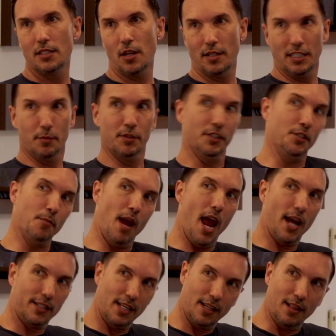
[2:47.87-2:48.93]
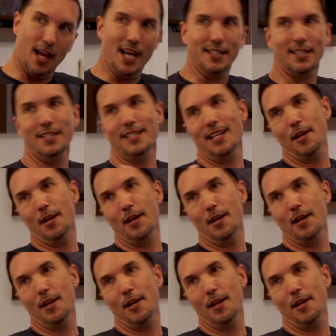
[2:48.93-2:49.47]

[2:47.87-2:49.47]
So I was able to do my acting classes,